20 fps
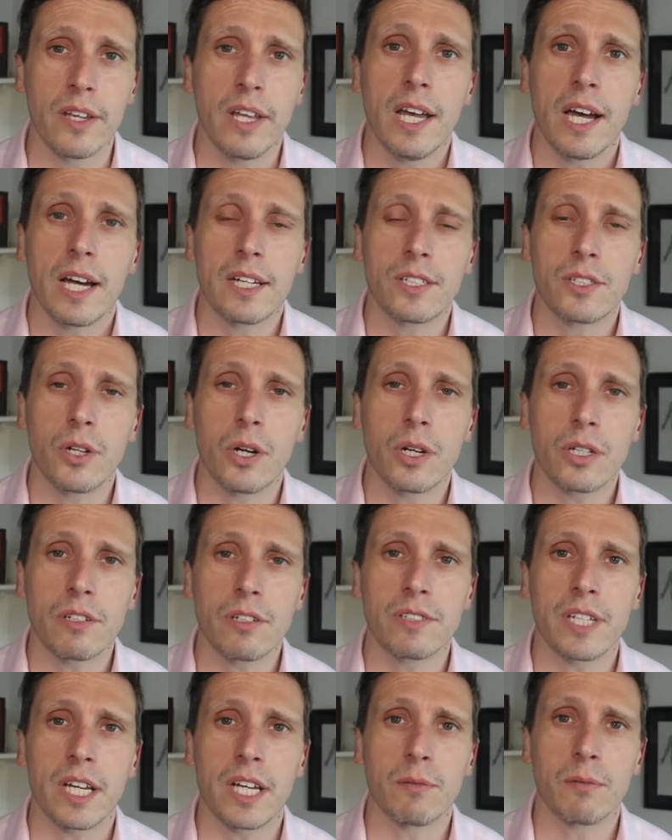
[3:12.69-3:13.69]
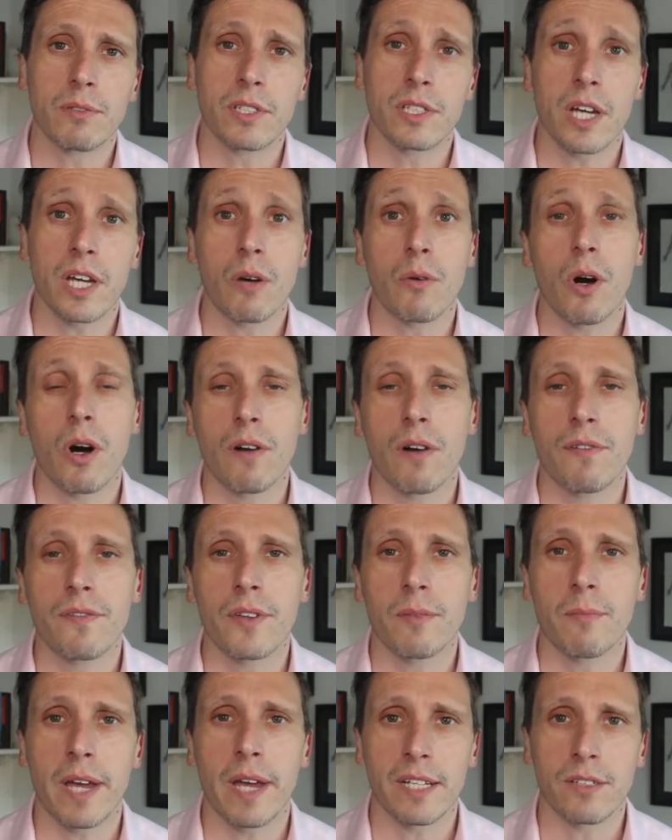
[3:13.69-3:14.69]
a doctor is able to go off
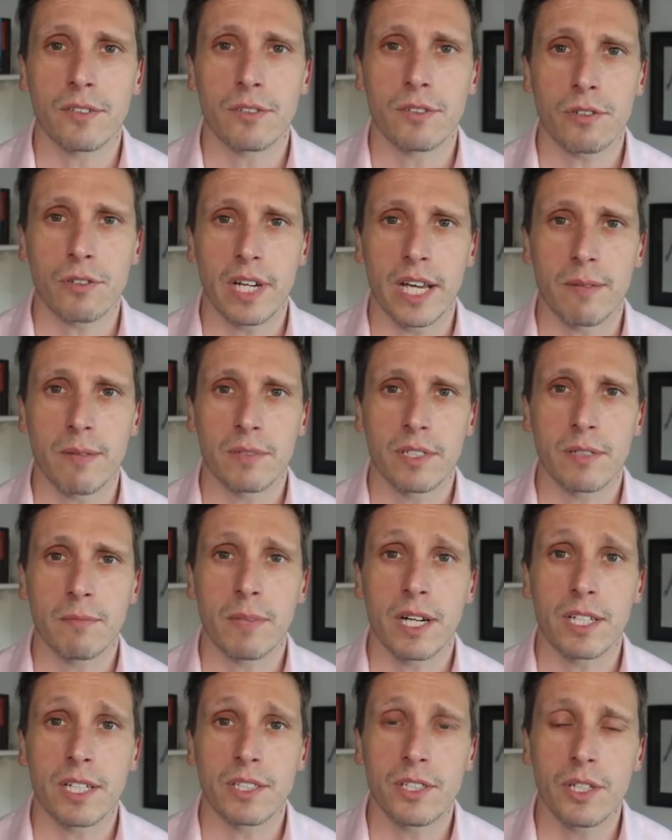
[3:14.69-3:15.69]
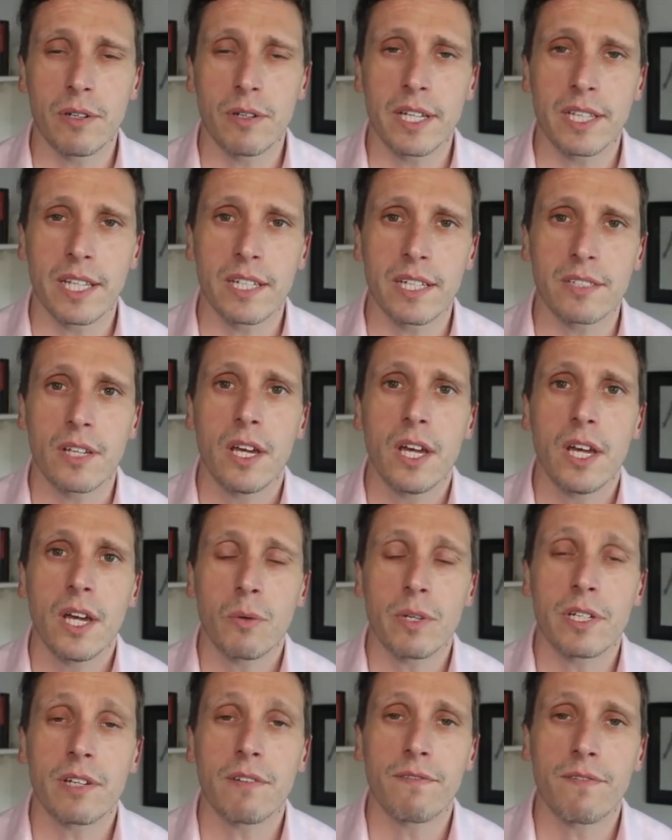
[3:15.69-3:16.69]
the main script. And by doing this,
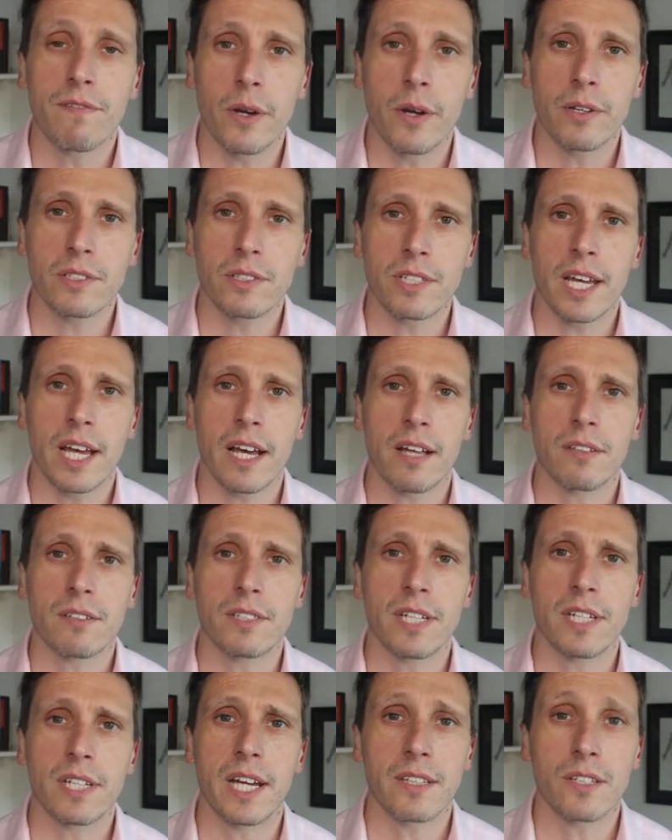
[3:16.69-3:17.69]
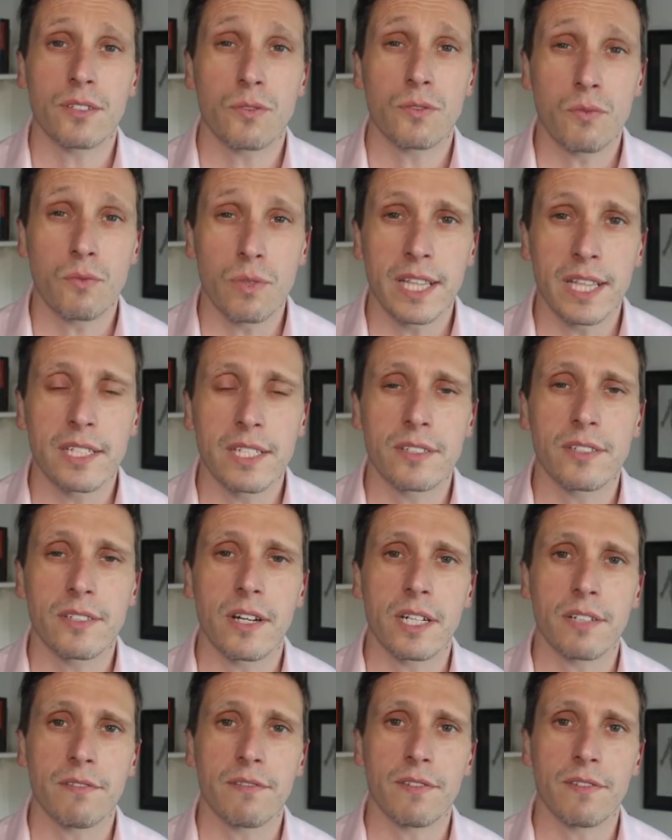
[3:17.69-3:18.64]
we can focus a health check that's really designed for